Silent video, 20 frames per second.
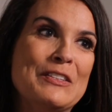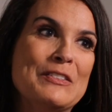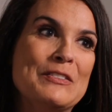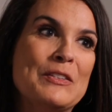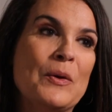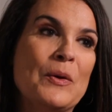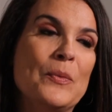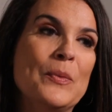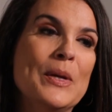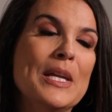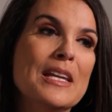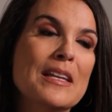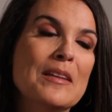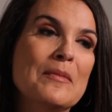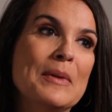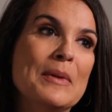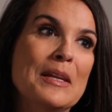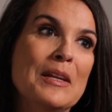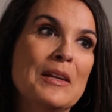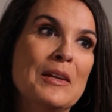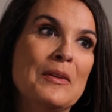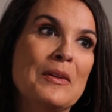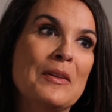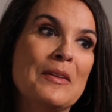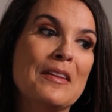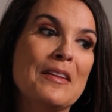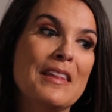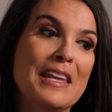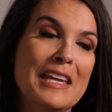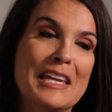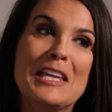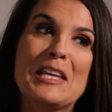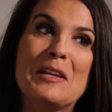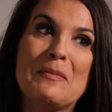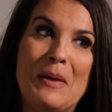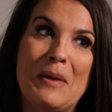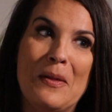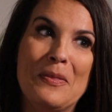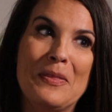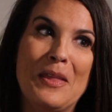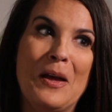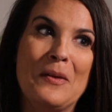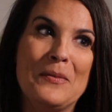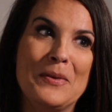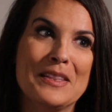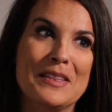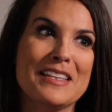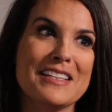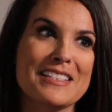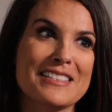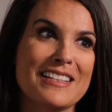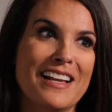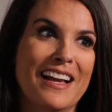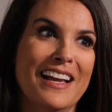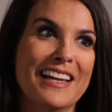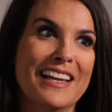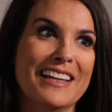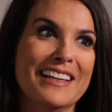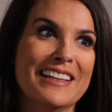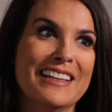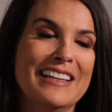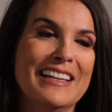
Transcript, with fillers: So we can be thinking about that with this guy.